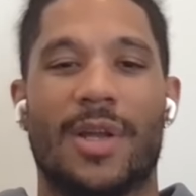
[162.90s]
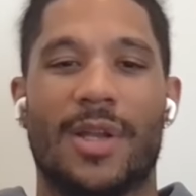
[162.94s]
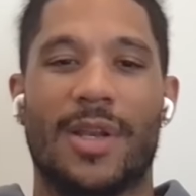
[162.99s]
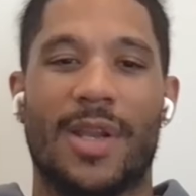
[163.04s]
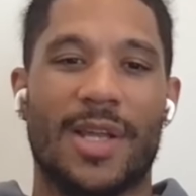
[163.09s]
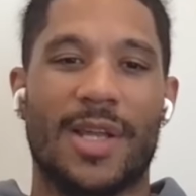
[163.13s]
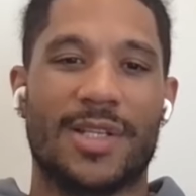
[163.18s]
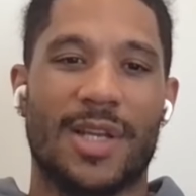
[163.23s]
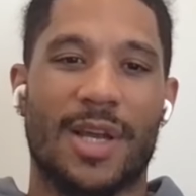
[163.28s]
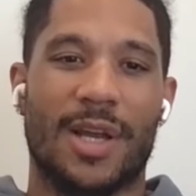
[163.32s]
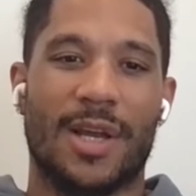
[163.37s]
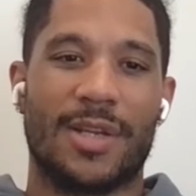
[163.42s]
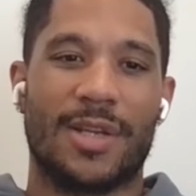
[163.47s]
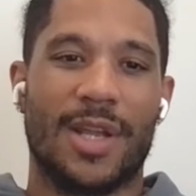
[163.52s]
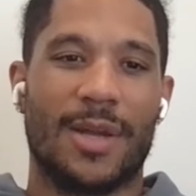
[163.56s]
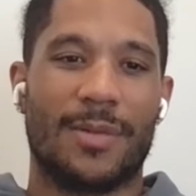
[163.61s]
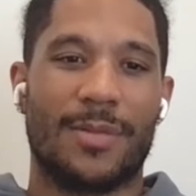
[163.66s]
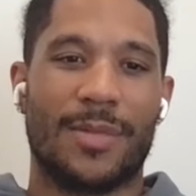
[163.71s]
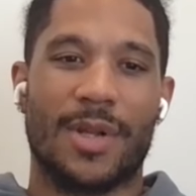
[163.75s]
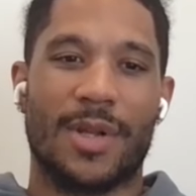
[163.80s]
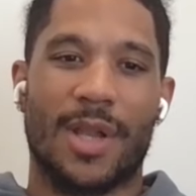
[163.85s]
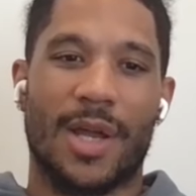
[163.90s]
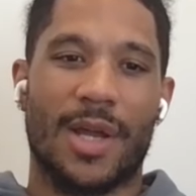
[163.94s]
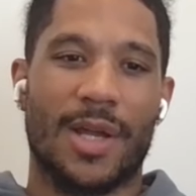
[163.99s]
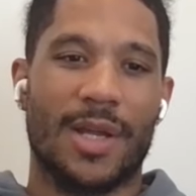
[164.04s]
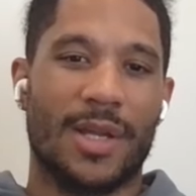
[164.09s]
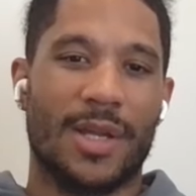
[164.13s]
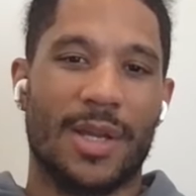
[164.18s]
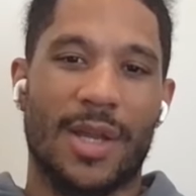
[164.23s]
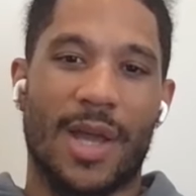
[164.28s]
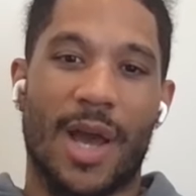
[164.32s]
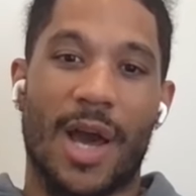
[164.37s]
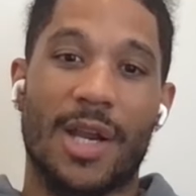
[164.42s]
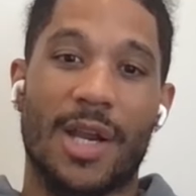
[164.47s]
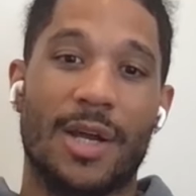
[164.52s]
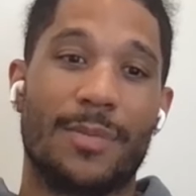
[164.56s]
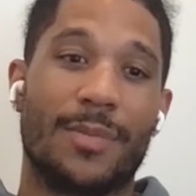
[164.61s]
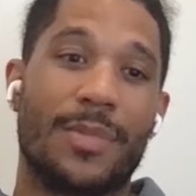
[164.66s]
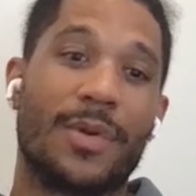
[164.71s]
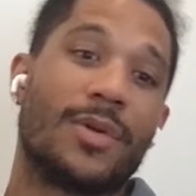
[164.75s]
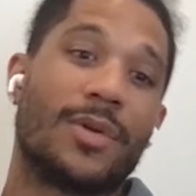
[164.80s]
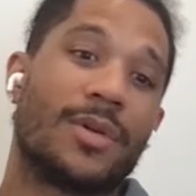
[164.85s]
and that child damn near, like, got
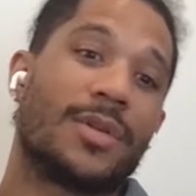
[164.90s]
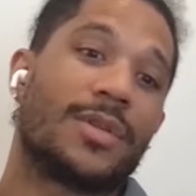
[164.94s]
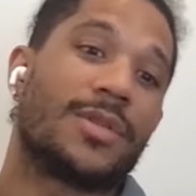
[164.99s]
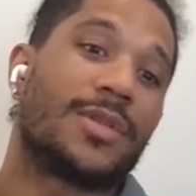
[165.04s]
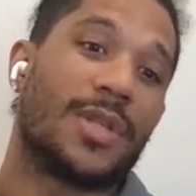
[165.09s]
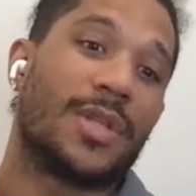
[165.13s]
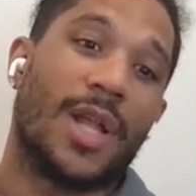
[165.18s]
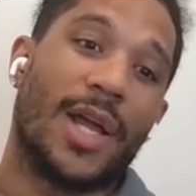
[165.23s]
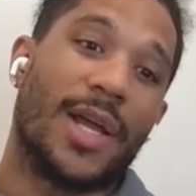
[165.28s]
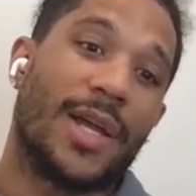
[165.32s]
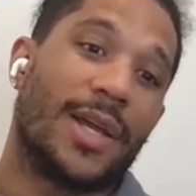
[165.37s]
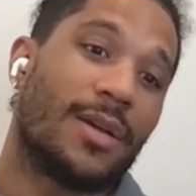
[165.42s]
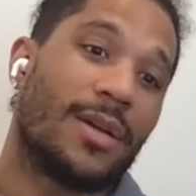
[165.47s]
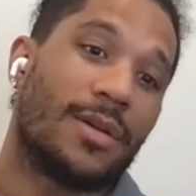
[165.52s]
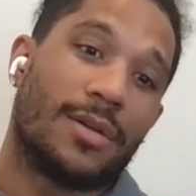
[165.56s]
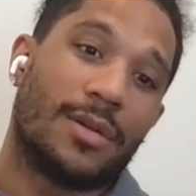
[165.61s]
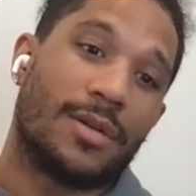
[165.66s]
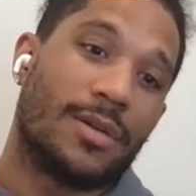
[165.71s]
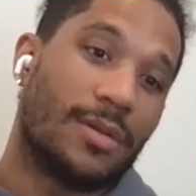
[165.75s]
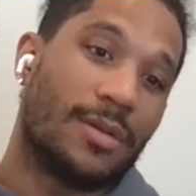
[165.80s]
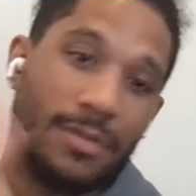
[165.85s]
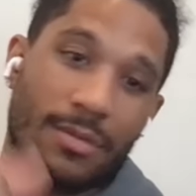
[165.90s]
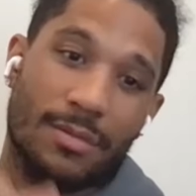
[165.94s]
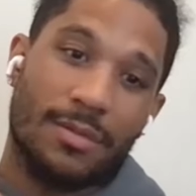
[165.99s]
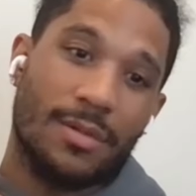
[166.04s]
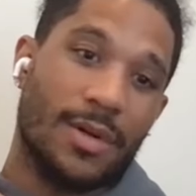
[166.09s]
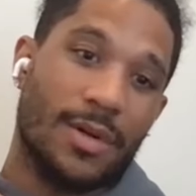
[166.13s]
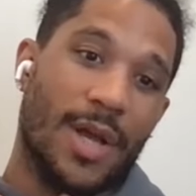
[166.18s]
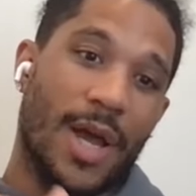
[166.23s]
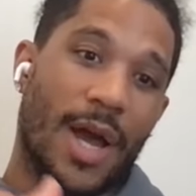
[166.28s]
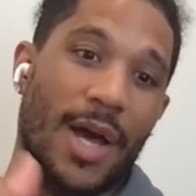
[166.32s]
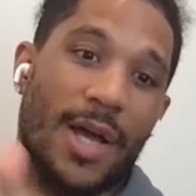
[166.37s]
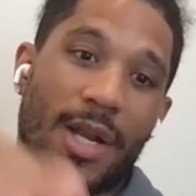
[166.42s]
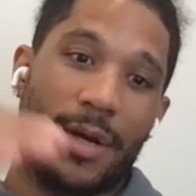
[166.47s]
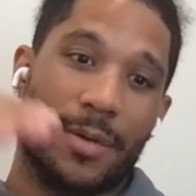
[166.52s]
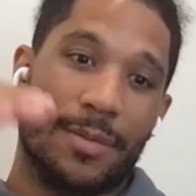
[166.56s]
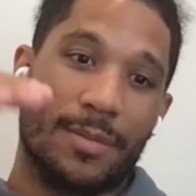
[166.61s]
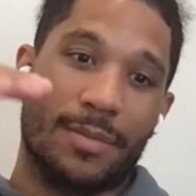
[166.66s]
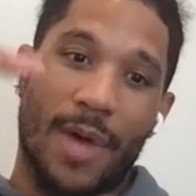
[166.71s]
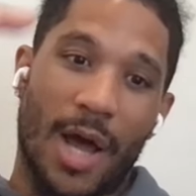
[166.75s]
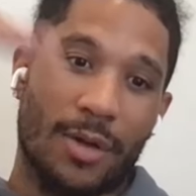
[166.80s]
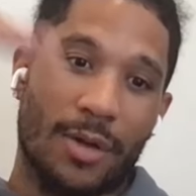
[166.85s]
up. She, like, got
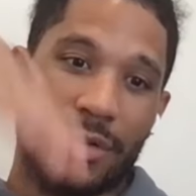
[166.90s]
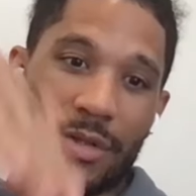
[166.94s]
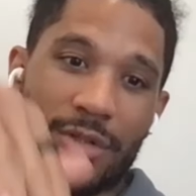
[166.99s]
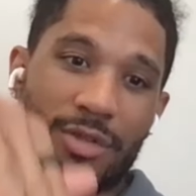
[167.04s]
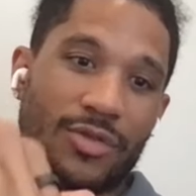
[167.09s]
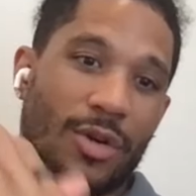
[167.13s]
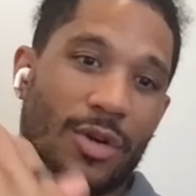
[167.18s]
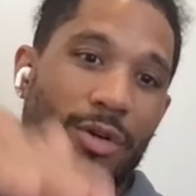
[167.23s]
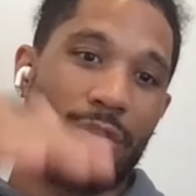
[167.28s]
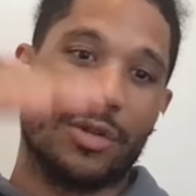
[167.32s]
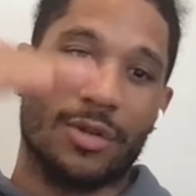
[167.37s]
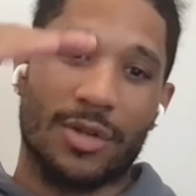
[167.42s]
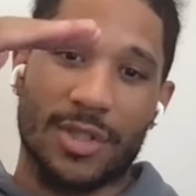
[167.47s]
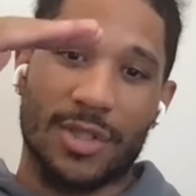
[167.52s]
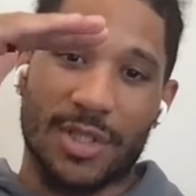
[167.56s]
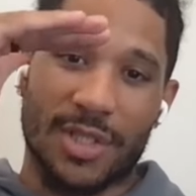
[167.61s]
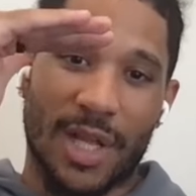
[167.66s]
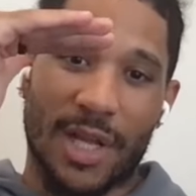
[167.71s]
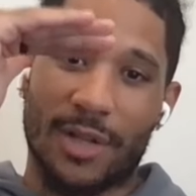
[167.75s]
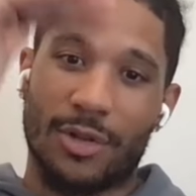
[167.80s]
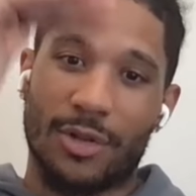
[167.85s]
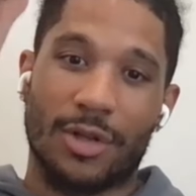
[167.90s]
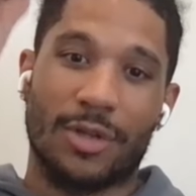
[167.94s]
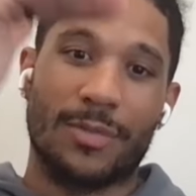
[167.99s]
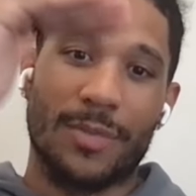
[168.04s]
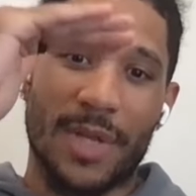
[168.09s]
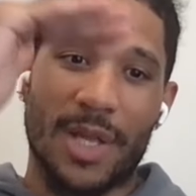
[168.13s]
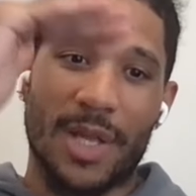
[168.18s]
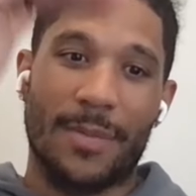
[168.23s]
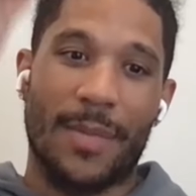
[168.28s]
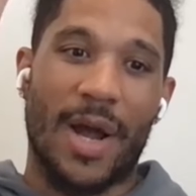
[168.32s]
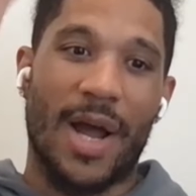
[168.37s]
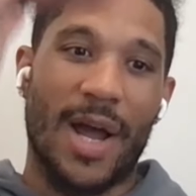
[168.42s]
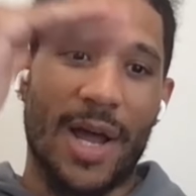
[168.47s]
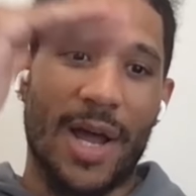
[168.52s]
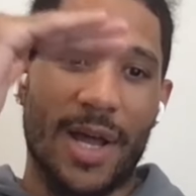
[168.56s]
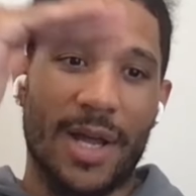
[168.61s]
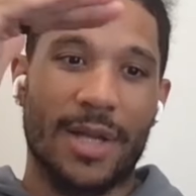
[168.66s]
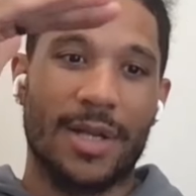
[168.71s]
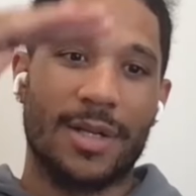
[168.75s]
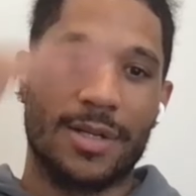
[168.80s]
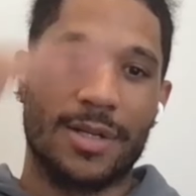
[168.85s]
up out the stroller and just like looked me in
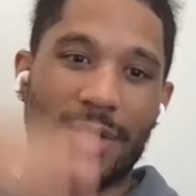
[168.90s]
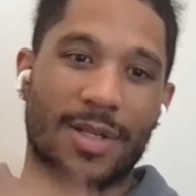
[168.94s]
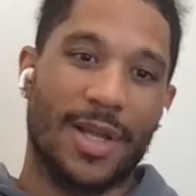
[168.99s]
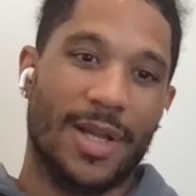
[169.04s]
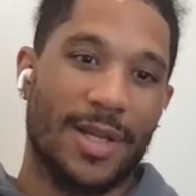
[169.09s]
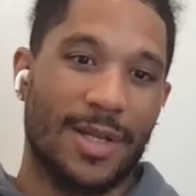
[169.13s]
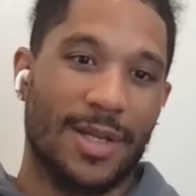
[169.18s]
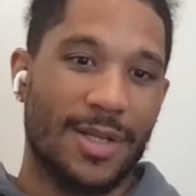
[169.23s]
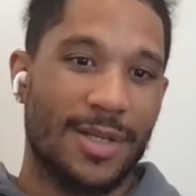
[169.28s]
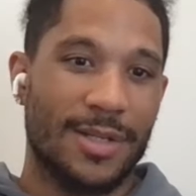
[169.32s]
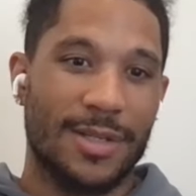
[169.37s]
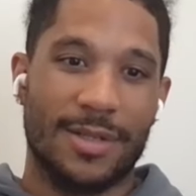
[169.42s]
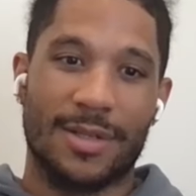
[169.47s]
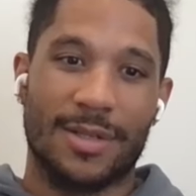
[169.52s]
my eye. Like